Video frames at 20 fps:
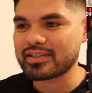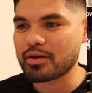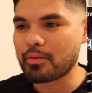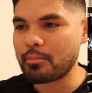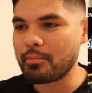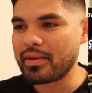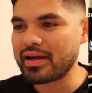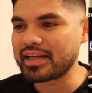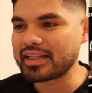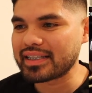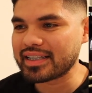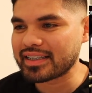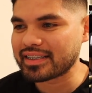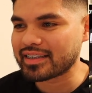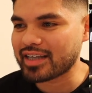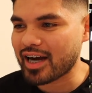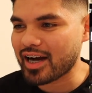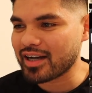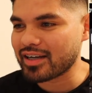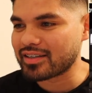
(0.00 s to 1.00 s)
$1
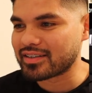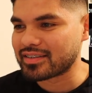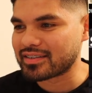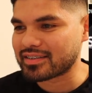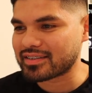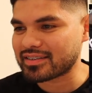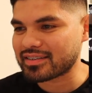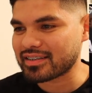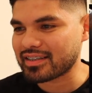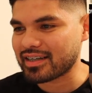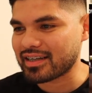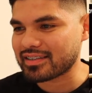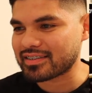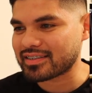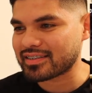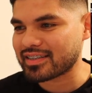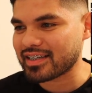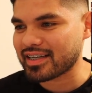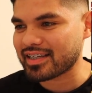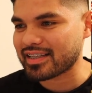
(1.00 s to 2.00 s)
million at
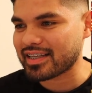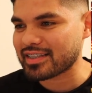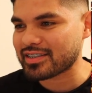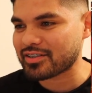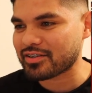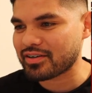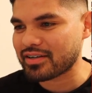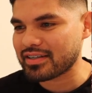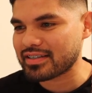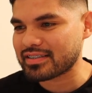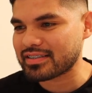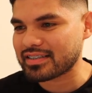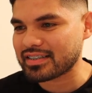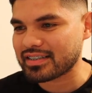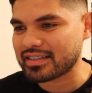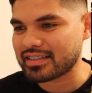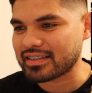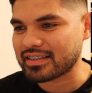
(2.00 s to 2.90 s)
stake. That's crazy.